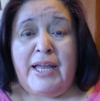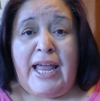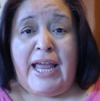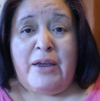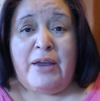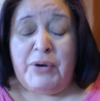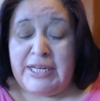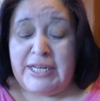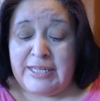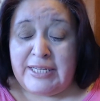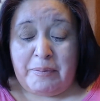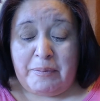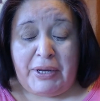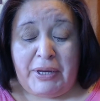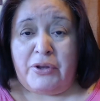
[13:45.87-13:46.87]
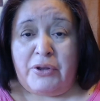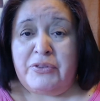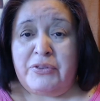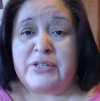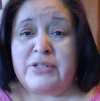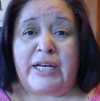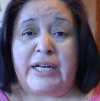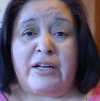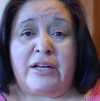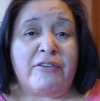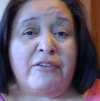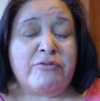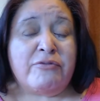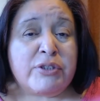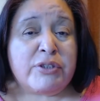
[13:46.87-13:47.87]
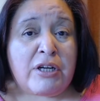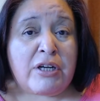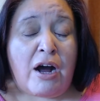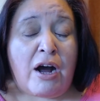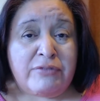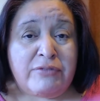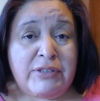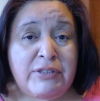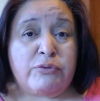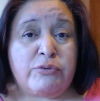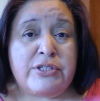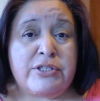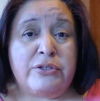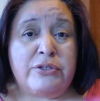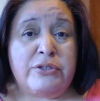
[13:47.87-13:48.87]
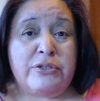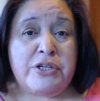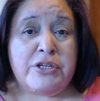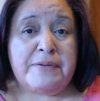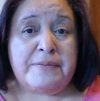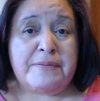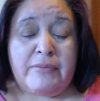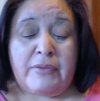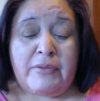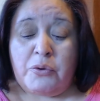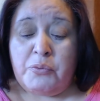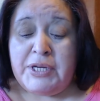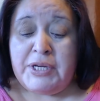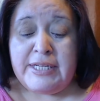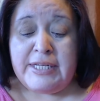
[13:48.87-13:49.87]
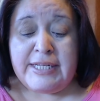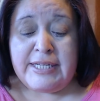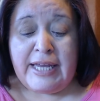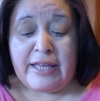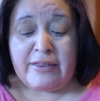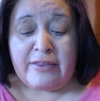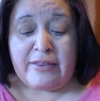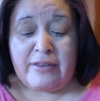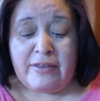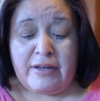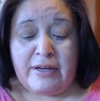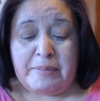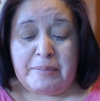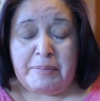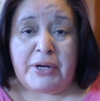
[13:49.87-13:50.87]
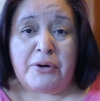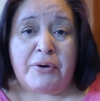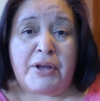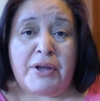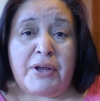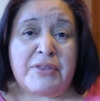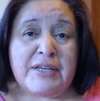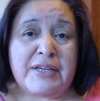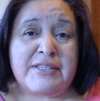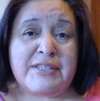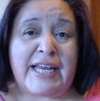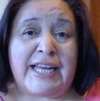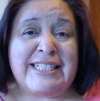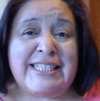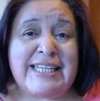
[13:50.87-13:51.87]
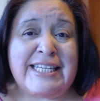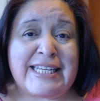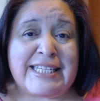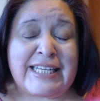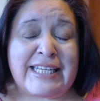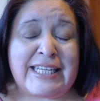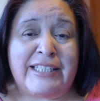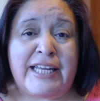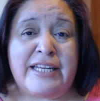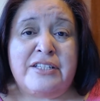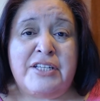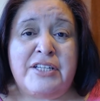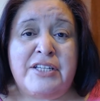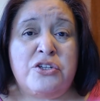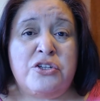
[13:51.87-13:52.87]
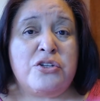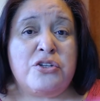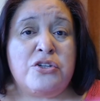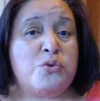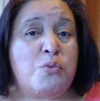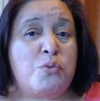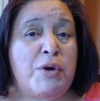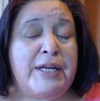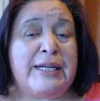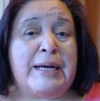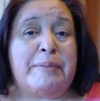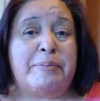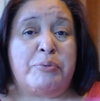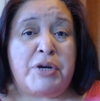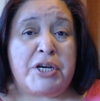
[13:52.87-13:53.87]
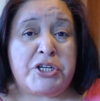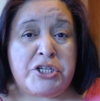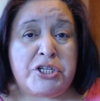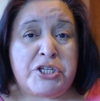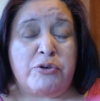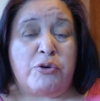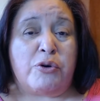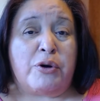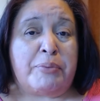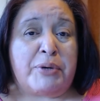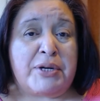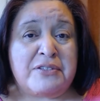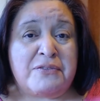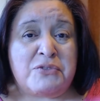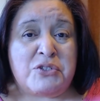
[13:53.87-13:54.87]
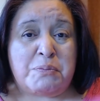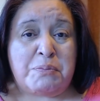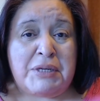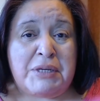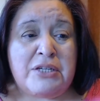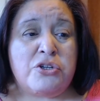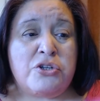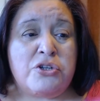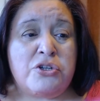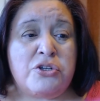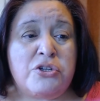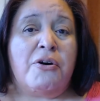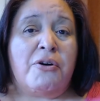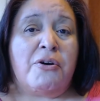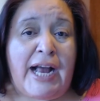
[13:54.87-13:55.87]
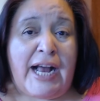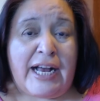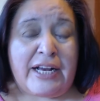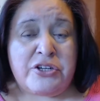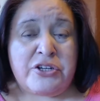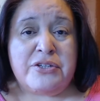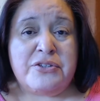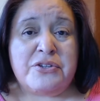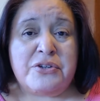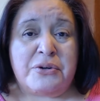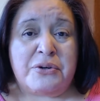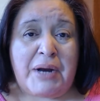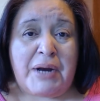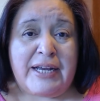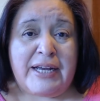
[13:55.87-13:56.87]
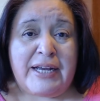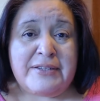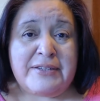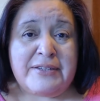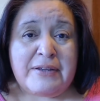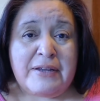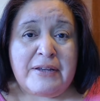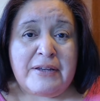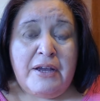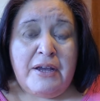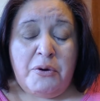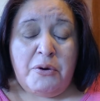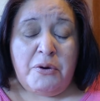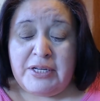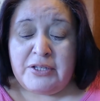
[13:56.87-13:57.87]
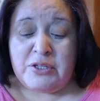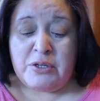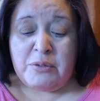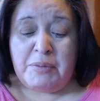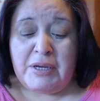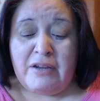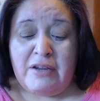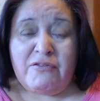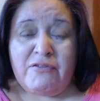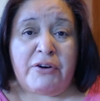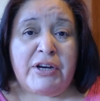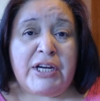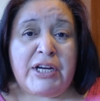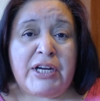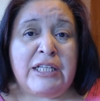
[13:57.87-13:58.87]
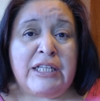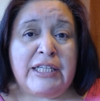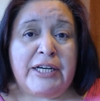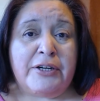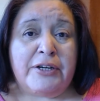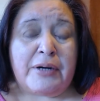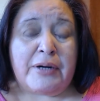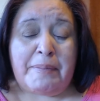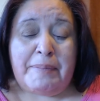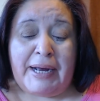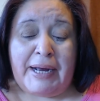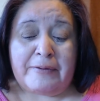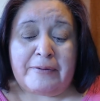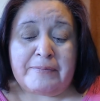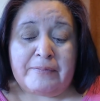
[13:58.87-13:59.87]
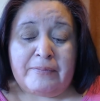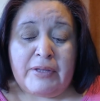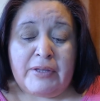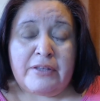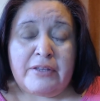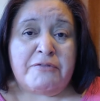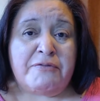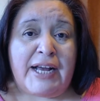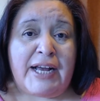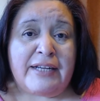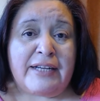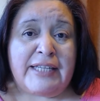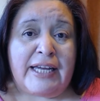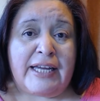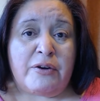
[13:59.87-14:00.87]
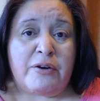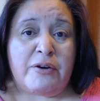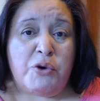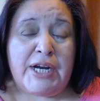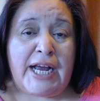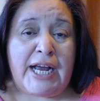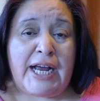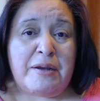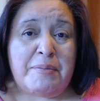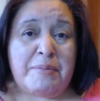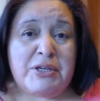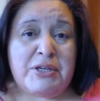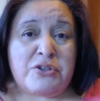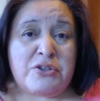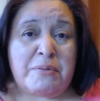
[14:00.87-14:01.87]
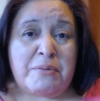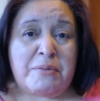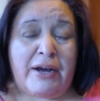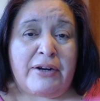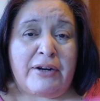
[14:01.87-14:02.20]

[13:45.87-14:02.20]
We need to get better on things like conflict, conflict resolution. We need to get uh, better on things like de escalating tensions when oppression or oppressive speech or actions arise. We need to be very clear about the fact that we're not going to be just about